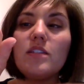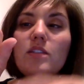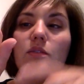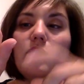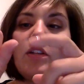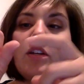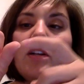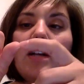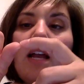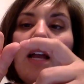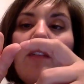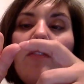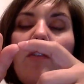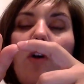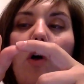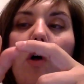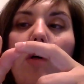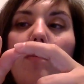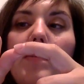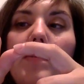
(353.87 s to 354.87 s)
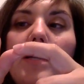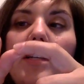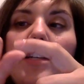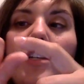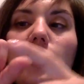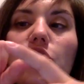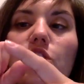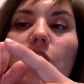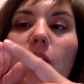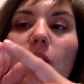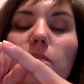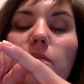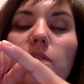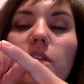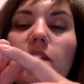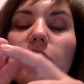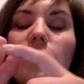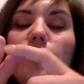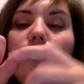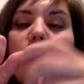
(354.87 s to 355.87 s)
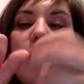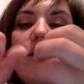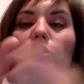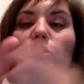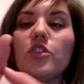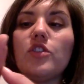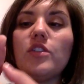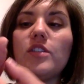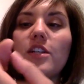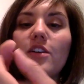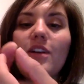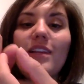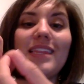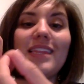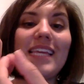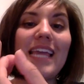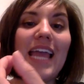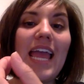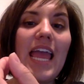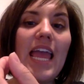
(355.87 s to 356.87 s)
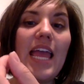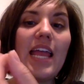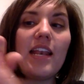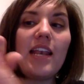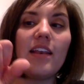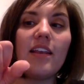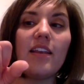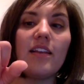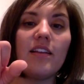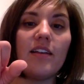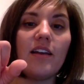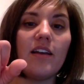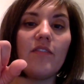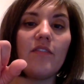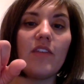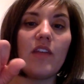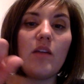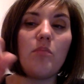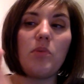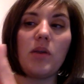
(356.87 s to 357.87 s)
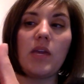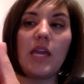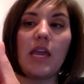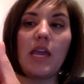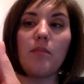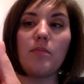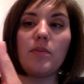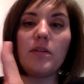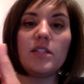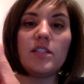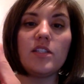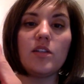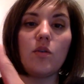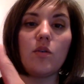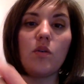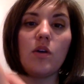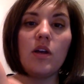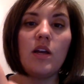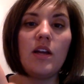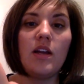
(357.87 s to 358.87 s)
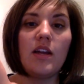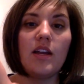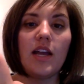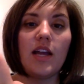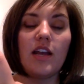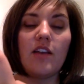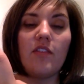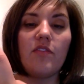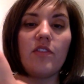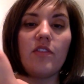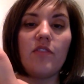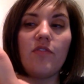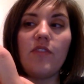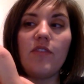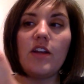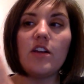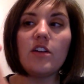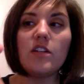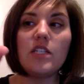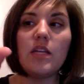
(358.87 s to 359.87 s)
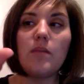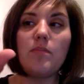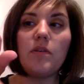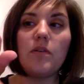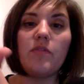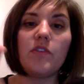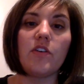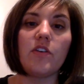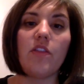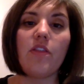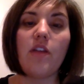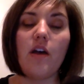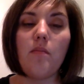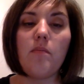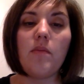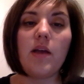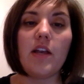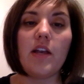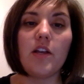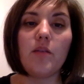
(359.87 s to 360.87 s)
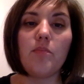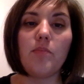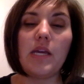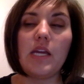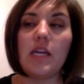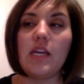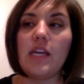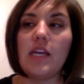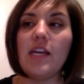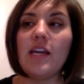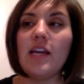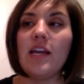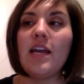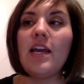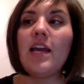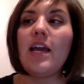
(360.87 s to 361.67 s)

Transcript: So they're kind of almond-shaped structures. They're at the end of the hippocampus, so kind of the fingertip of your thumb and your pinky.